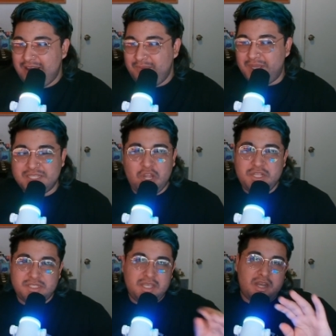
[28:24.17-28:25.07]
Because
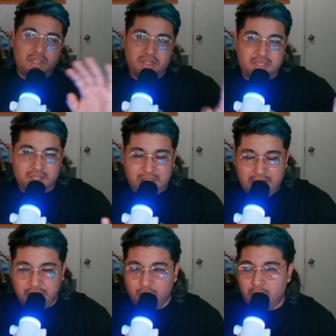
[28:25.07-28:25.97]
honestly, another thing that
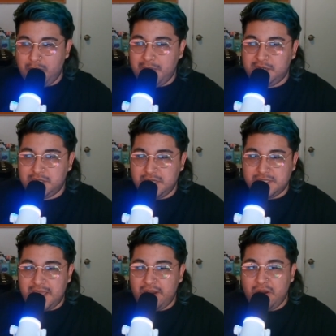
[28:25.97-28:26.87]
I do want to mention
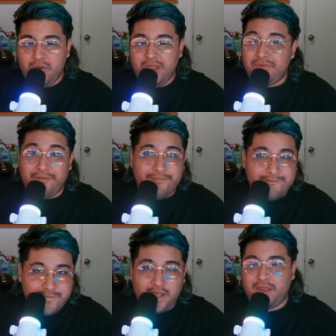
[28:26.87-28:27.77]
is that I don't give a
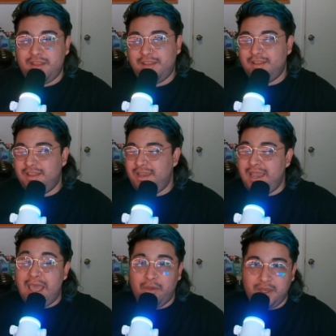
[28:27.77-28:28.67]
fuck
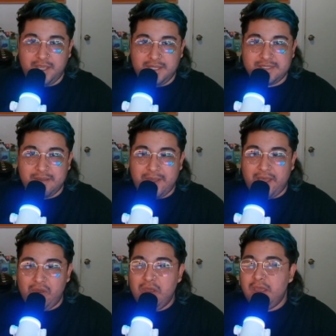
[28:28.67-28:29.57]
nowadays
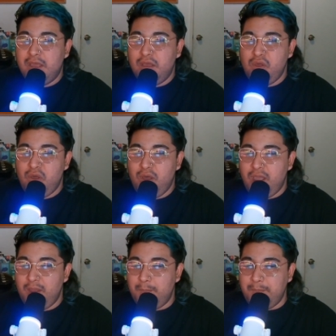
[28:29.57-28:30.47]
about
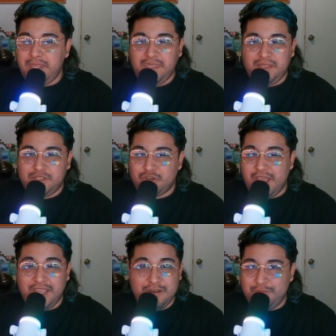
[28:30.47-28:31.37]
me
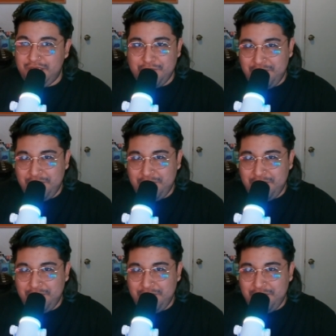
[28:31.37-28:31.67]
trying to be a